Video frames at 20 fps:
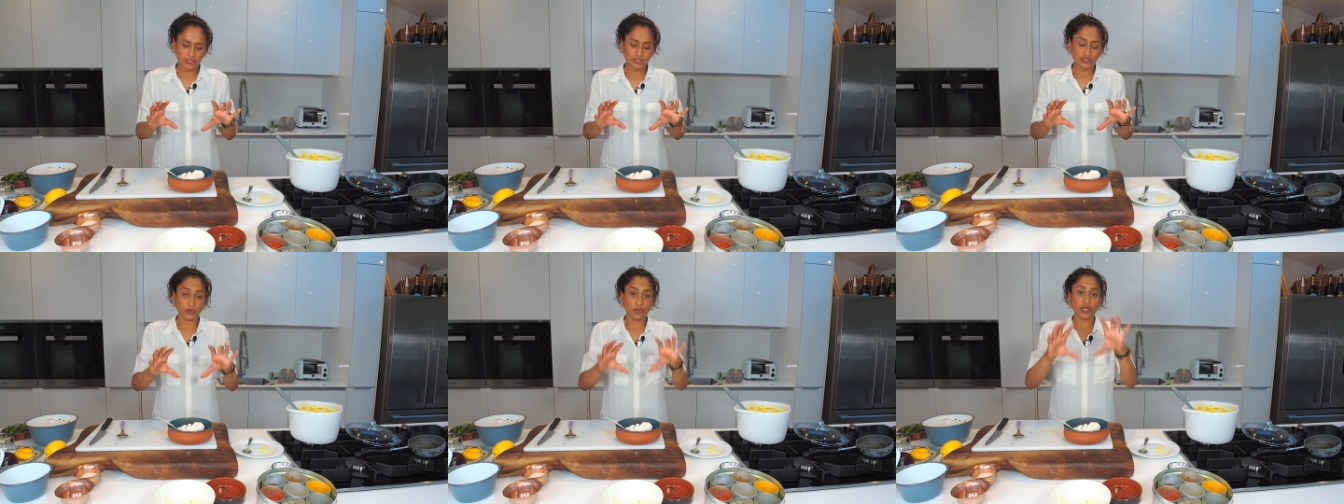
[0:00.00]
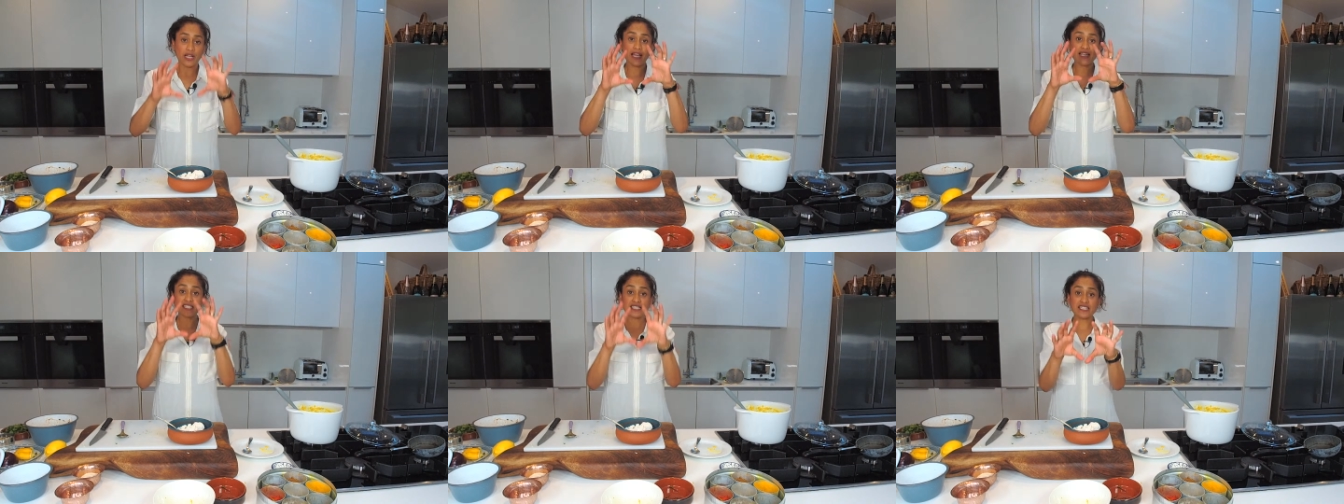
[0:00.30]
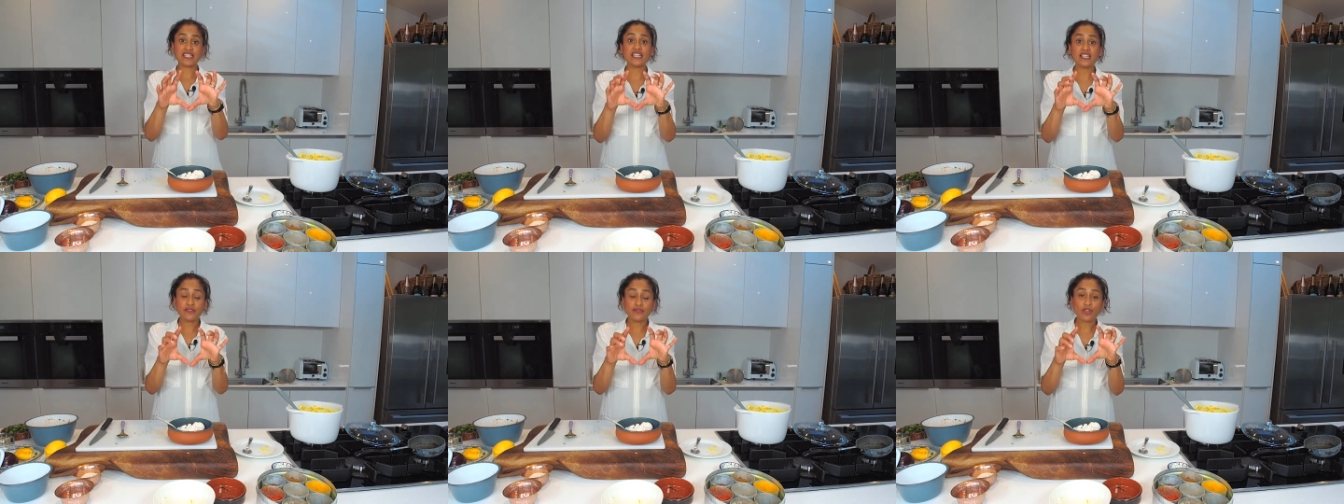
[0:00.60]
so I had a
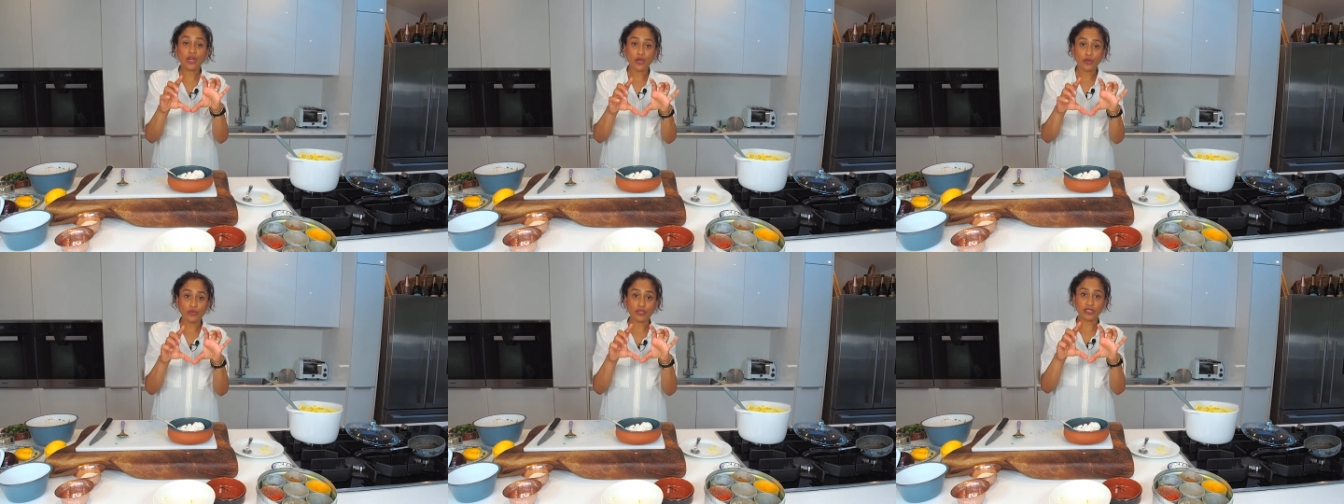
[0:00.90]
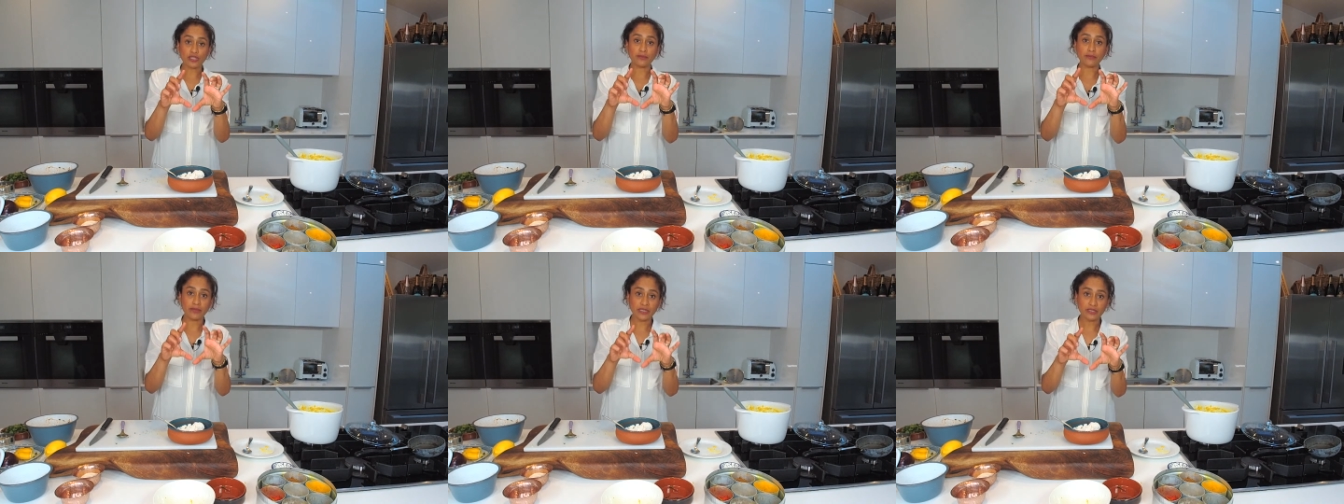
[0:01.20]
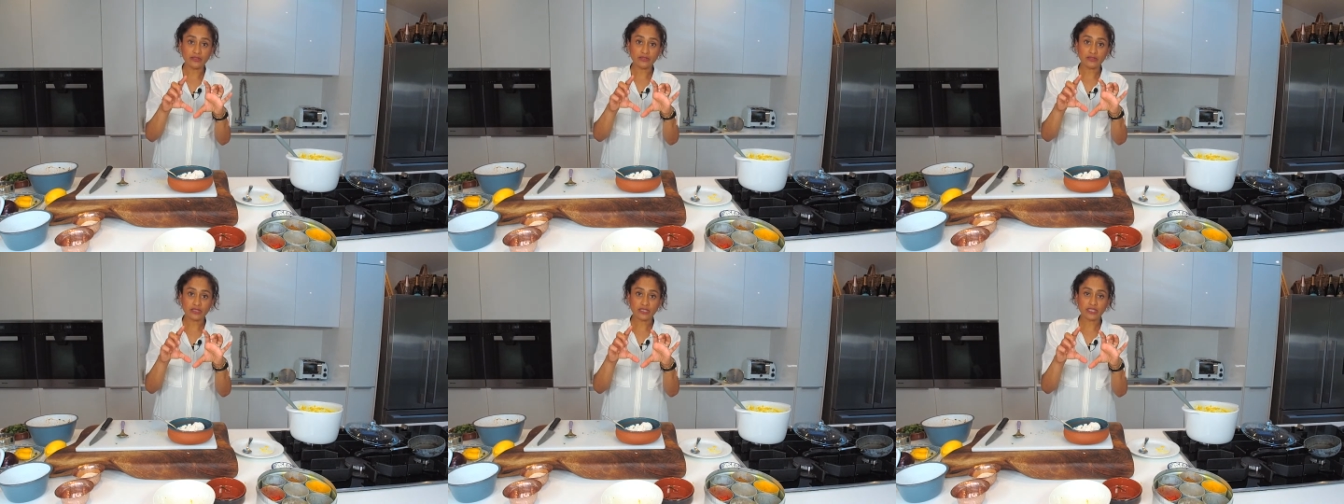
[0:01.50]
tin of coconut
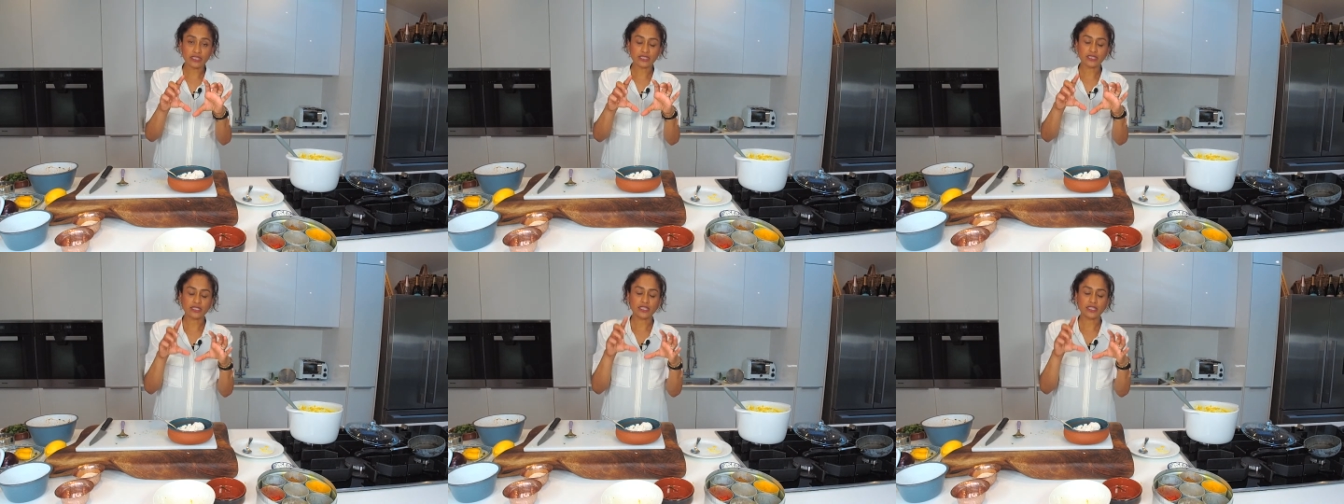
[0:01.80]
milk,